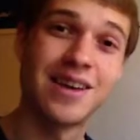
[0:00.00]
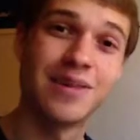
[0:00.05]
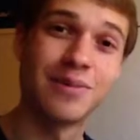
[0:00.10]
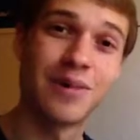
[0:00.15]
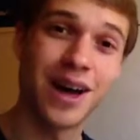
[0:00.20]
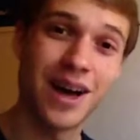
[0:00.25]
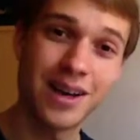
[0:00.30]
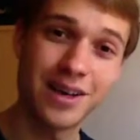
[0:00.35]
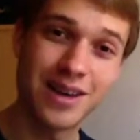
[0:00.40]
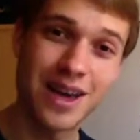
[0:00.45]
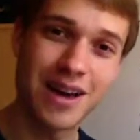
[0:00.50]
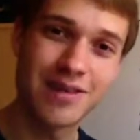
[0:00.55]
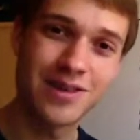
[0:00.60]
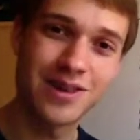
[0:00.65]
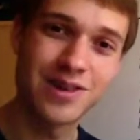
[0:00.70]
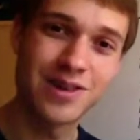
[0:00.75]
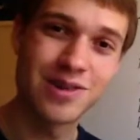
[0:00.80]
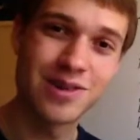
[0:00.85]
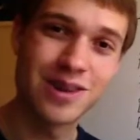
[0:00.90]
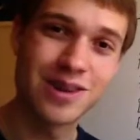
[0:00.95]
Well, you have
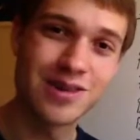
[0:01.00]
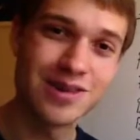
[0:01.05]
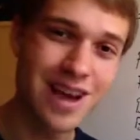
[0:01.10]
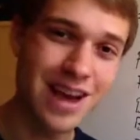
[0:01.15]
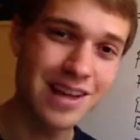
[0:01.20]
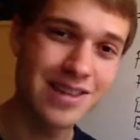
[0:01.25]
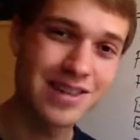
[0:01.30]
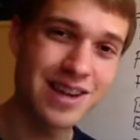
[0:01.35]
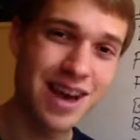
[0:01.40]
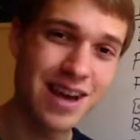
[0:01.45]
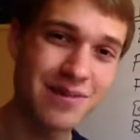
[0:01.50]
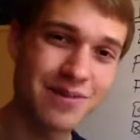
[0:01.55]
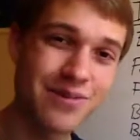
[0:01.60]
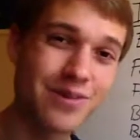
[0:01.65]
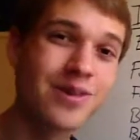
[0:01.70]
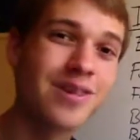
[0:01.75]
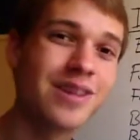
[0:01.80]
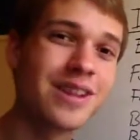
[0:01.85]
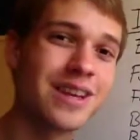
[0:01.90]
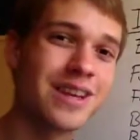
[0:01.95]
to tune in next time
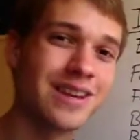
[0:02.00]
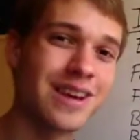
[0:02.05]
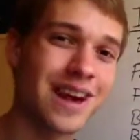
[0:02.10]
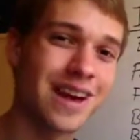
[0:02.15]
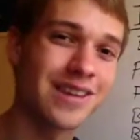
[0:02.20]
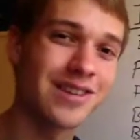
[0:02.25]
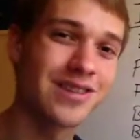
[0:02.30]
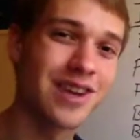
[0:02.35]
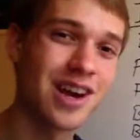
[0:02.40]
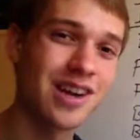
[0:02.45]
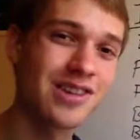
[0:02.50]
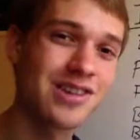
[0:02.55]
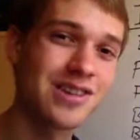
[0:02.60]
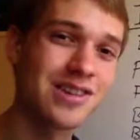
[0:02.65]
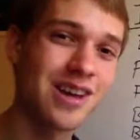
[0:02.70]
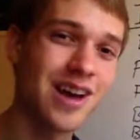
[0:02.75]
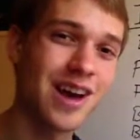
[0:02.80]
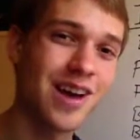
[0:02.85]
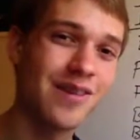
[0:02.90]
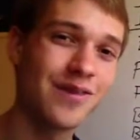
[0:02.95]
for the next
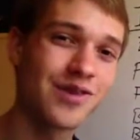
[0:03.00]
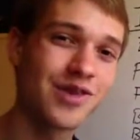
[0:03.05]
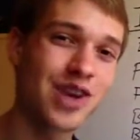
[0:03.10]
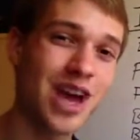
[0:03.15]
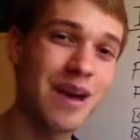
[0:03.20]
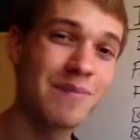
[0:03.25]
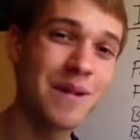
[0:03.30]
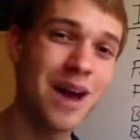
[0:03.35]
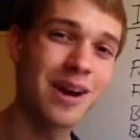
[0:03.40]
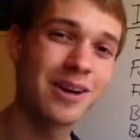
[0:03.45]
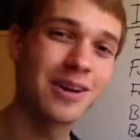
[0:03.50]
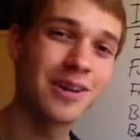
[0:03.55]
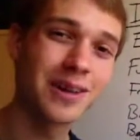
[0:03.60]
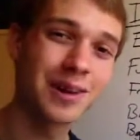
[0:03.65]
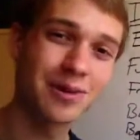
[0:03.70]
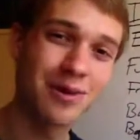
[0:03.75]
session of Skybound on the